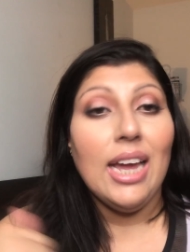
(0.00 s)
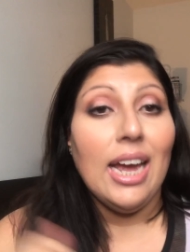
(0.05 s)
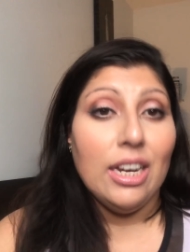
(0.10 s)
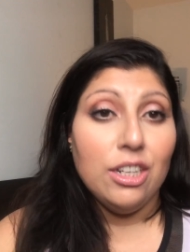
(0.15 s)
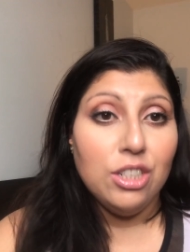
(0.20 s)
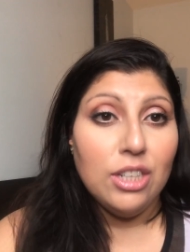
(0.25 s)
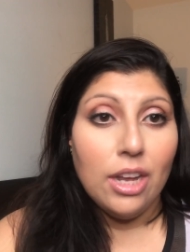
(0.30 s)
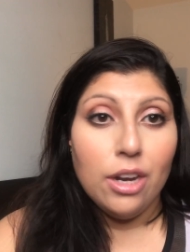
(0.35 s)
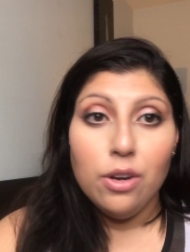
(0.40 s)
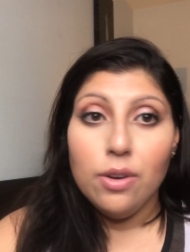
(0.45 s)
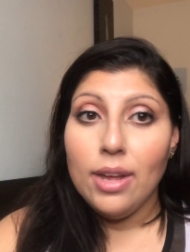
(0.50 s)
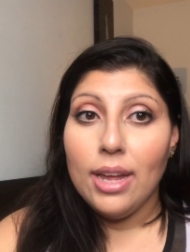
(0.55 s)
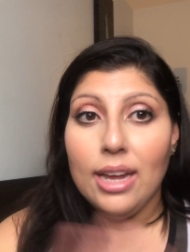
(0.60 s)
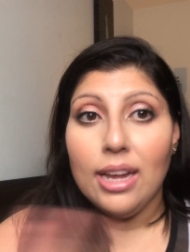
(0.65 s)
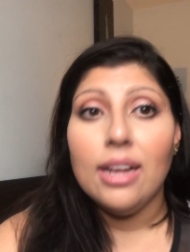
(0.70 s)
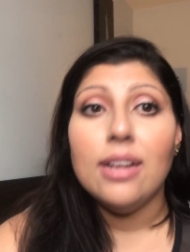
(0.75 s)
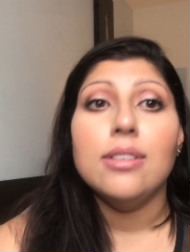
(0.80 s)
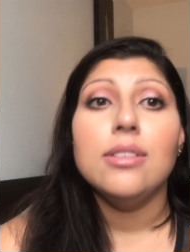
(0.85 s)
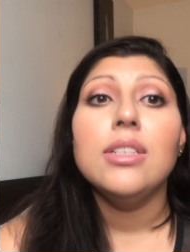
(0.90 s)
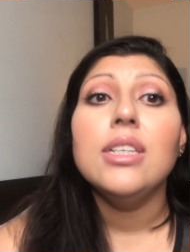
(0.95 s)
eyeshadow,
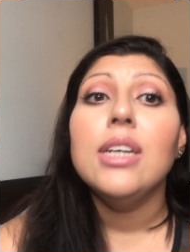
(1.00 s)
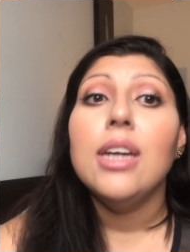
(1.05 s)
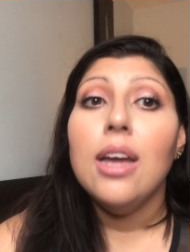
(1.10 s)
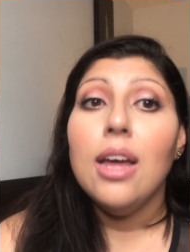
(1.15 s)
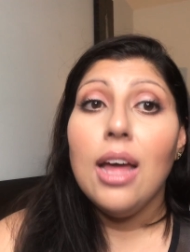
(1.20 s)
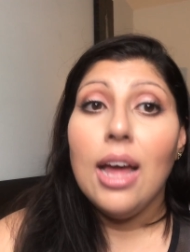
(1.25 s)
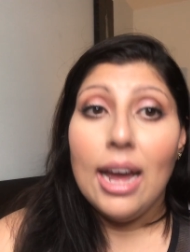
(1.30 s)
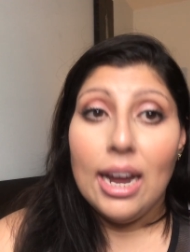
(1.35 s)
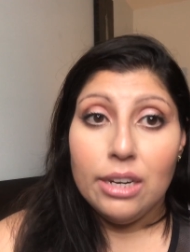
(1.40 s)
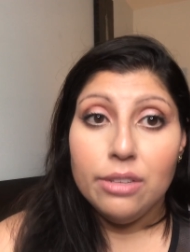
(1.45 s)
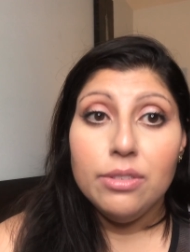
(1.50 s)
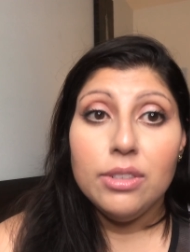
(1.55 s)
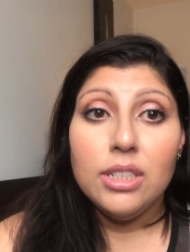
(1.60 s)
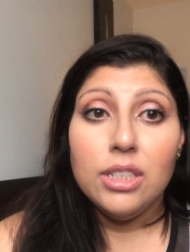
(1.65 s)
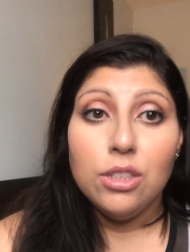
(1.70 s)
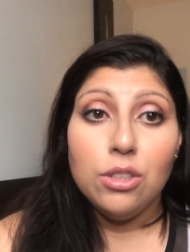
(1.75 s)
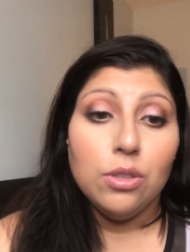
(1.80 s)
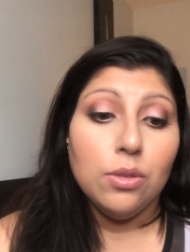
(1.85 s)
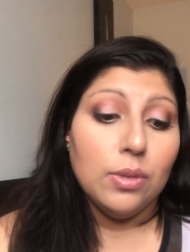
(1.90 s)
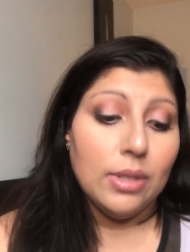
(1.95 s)
and I
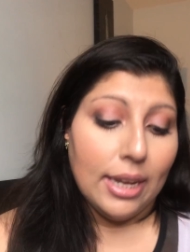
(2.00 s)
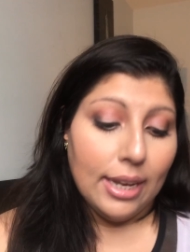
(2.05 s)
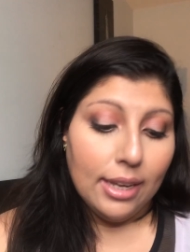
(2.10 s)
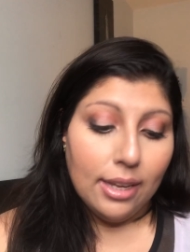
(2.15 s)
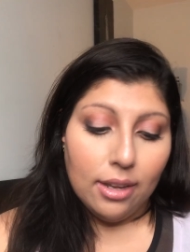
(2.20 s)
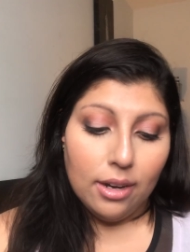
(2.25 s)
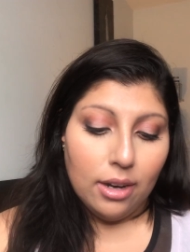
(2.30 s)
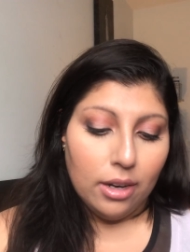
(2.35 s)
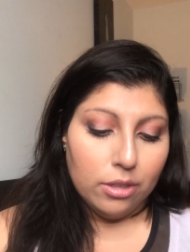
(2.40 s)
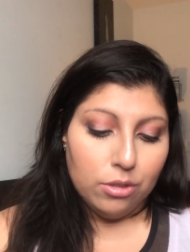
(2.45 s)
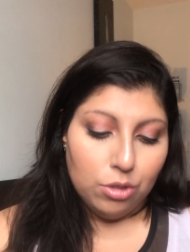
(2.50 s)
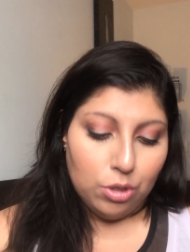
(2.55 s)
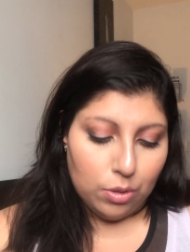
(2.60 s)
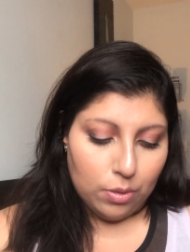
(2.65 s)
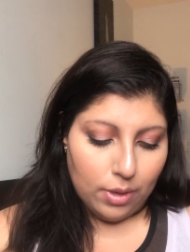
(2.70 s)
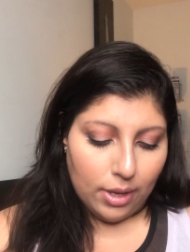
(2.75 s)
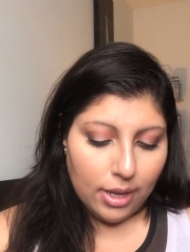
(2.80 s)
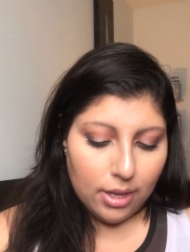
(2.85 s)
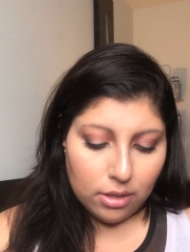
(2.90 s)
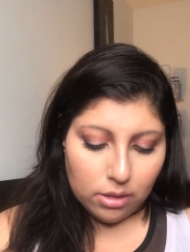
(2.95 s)
really do like it. I
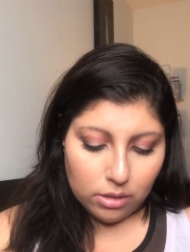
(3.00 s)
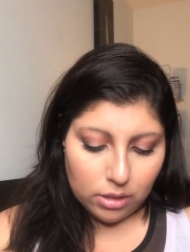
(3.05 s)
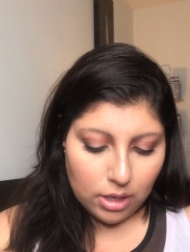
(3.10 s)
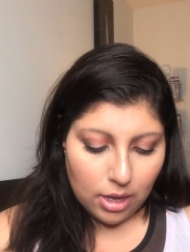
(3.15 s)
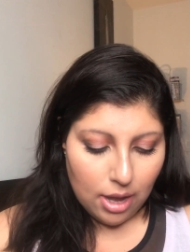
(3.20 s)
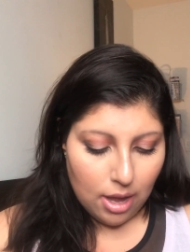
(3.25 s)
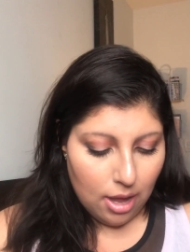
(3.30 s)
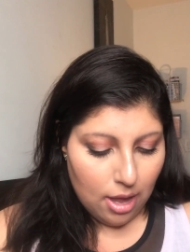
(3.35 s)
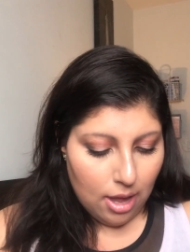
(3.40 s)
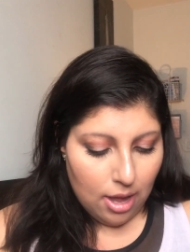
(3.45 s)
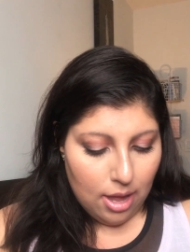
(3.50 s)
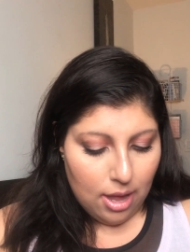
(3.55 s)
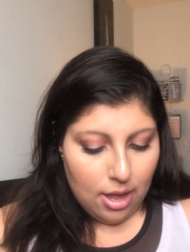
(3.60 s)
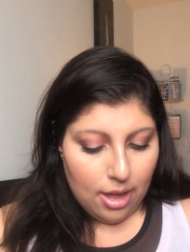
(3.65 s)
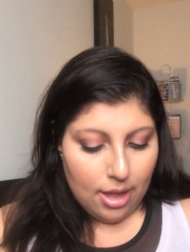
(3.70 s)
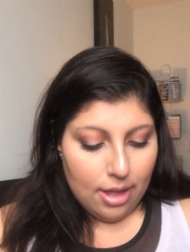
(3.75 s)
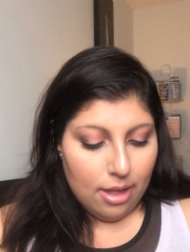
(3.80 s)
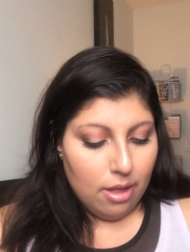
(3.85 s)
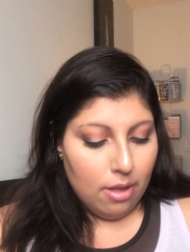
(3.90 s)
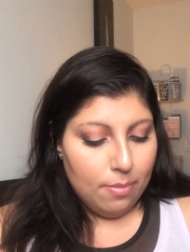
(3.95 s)
enjoy it.
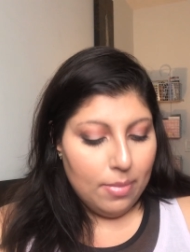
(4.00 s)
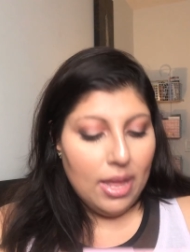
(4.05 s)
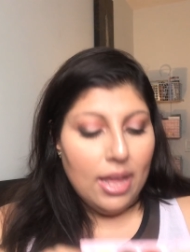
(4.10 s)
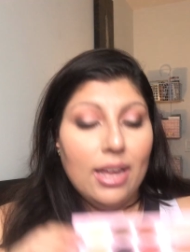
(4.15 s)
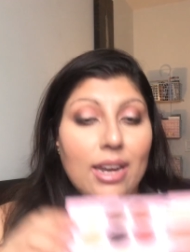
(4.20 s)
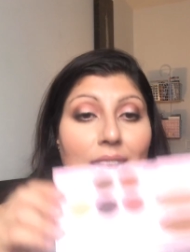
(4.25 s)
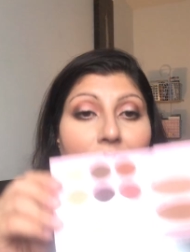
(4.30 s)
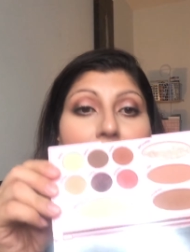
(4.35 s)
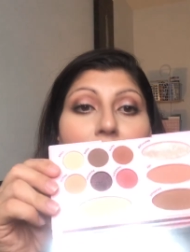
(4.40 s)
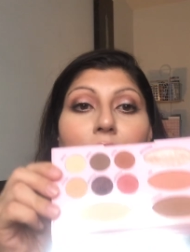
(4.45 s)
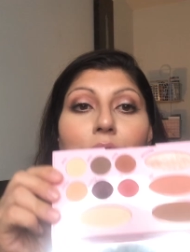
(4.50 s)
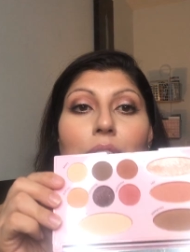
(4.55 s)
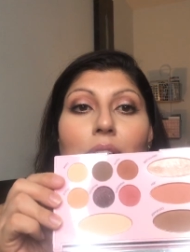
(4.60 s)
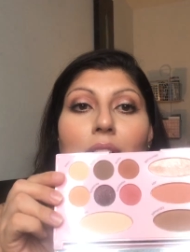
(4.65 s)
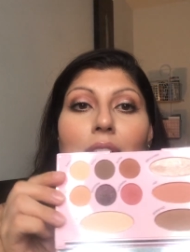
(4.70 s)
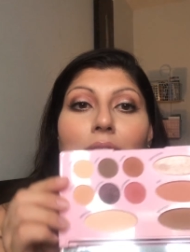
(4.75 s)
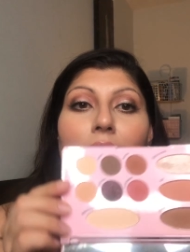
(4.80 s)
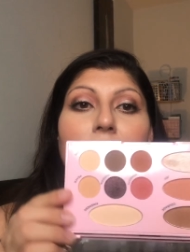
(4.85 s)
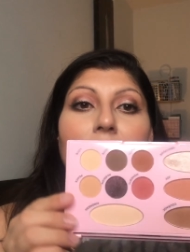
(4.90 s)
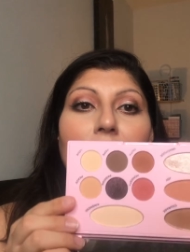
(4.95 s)
Now,
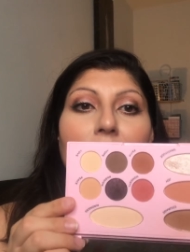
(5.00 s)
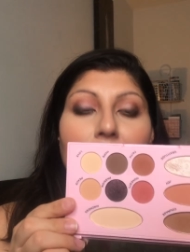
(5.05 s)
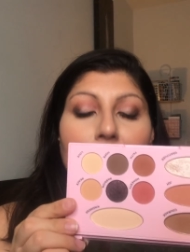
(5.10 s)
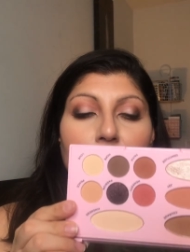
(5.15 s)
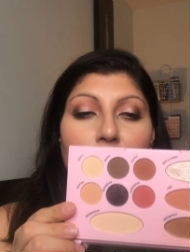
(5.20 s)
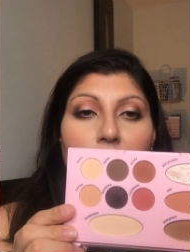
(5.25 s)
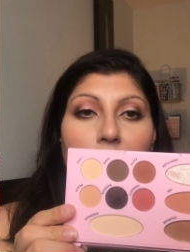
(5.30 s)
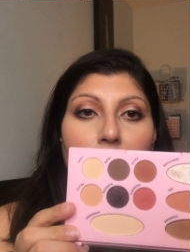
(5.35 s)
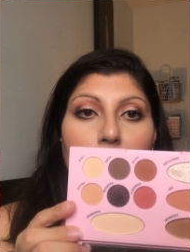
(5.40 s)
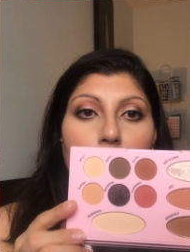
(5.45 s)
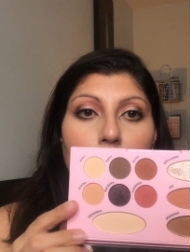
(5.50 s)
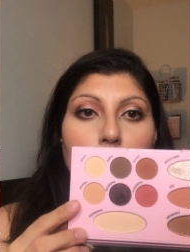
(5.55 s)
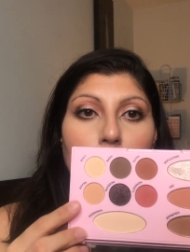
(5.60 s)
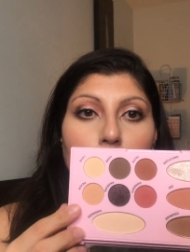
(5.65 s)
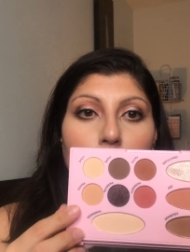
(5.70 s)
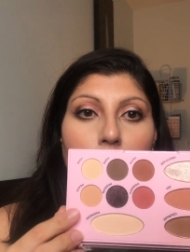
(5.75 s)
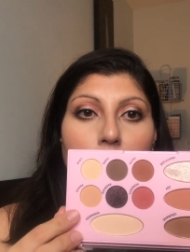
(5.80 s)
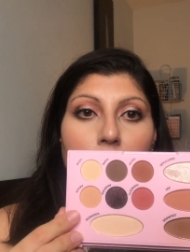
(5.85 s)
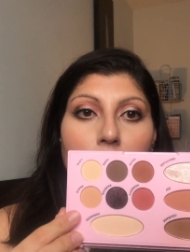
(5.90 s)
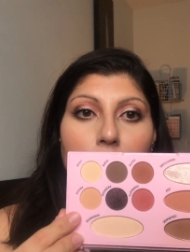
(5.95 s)
the
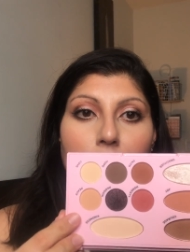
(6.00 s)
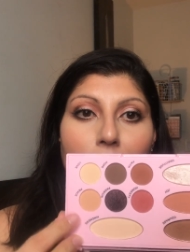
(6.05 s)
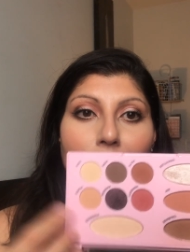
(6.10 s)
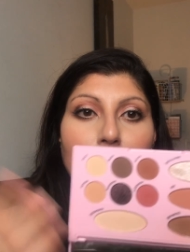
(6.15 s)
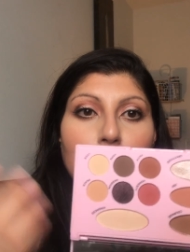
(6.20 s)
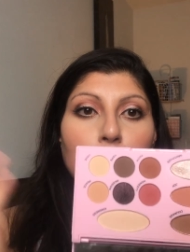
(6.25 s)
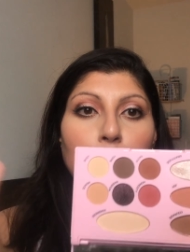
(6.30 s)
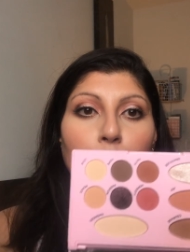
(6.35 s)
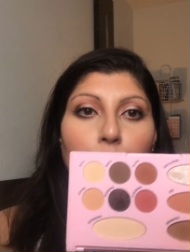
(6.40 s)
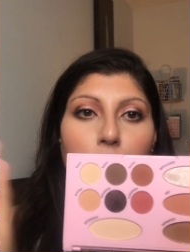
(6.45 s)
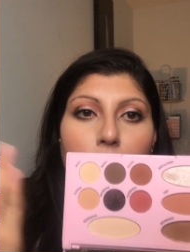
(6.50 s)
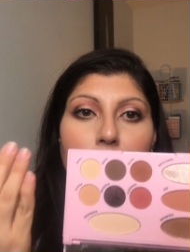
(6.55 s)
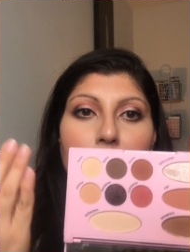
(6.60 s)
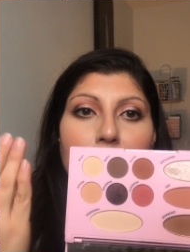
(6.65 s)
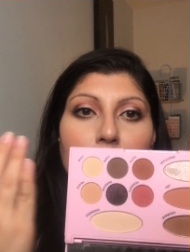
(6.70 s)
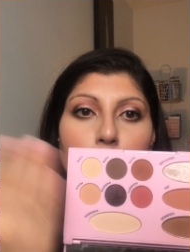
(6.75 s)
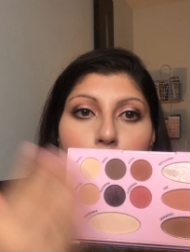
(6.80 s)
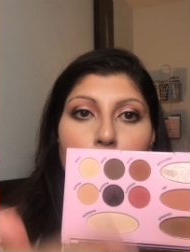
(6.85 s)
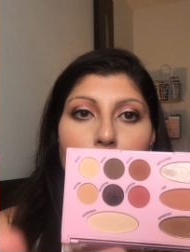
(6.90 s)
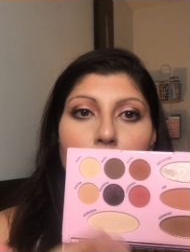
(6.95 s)
eyeshadows, I am
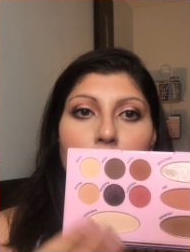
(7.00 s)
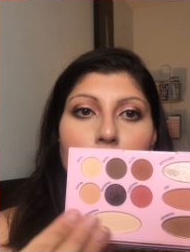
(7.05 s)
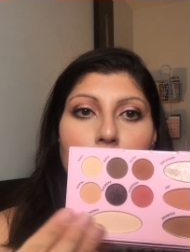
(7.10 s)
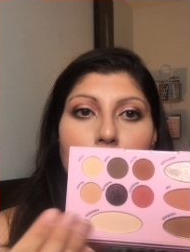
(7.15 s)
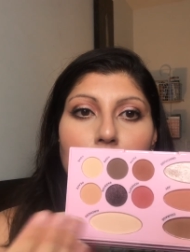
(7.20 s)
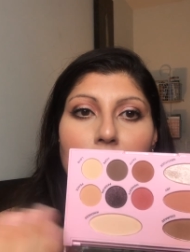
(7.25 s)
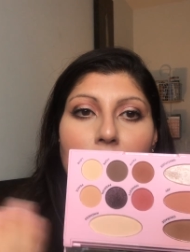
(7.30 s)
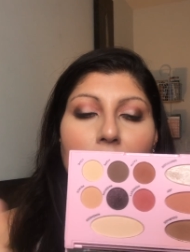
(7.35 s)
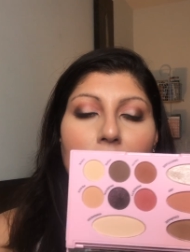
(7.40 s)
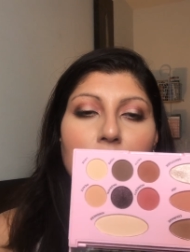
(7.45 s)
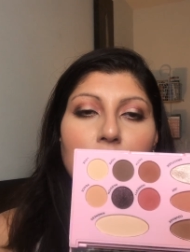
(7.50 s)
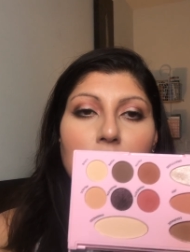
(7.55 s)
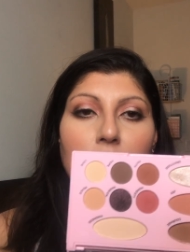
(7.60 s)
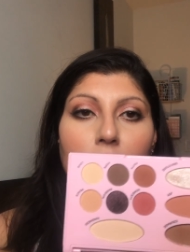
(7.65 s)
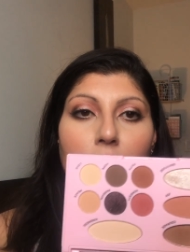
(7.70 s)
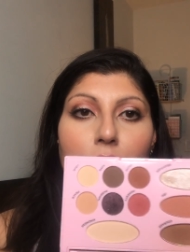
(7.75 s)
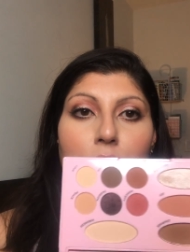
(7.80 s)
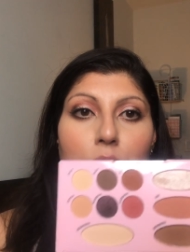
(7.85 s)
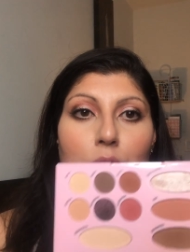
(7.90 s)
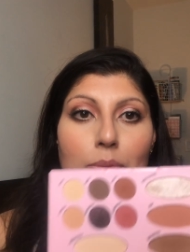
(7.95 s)
wearing most of the
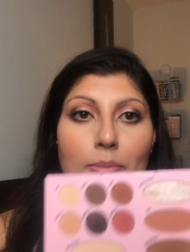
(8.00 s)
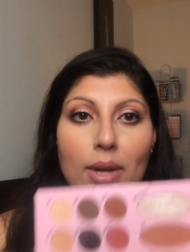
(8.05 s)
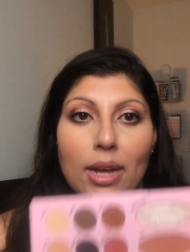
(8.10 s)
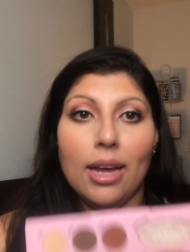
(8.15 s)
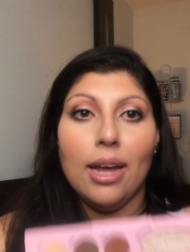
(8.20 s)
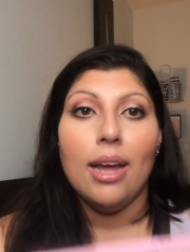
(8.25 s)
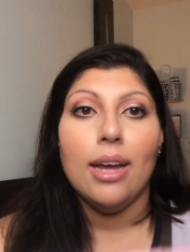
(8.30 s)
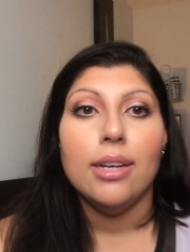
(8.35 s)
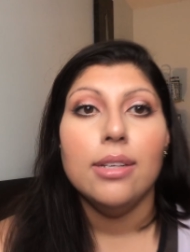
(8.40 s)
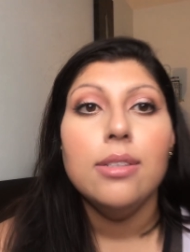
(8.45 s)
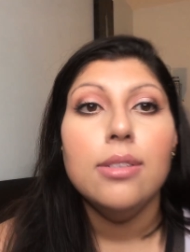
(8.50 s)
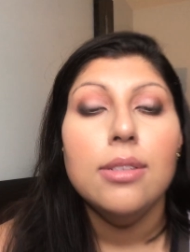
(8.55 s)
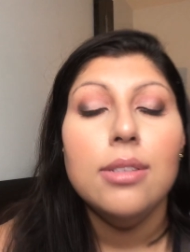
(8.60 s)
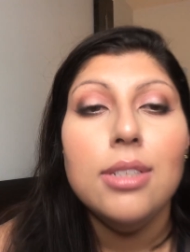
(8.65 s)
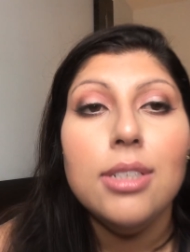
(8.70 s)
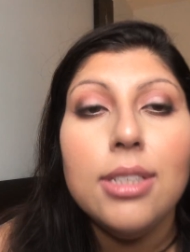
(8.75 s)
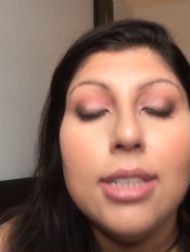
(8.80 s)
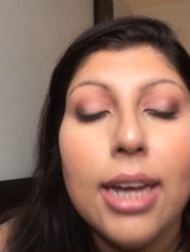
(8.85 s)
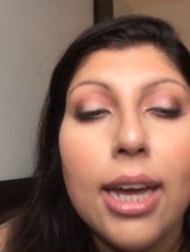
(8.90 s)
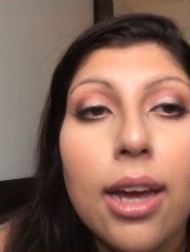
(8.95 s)
eyeshadows on my eyes
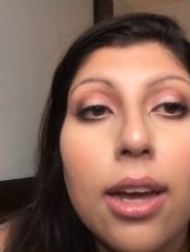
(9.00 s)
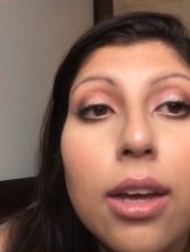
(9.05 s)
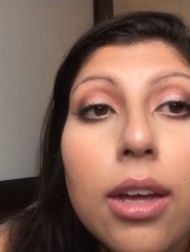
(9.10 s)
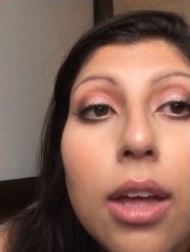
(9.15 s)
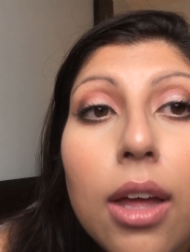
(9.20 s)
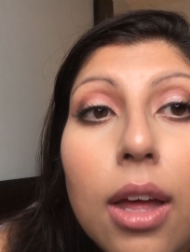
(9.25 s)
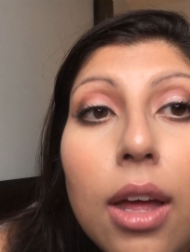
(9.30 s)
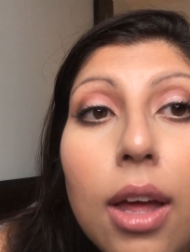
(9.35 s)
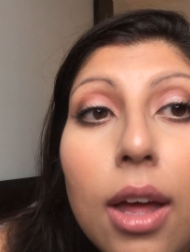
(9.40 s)
today.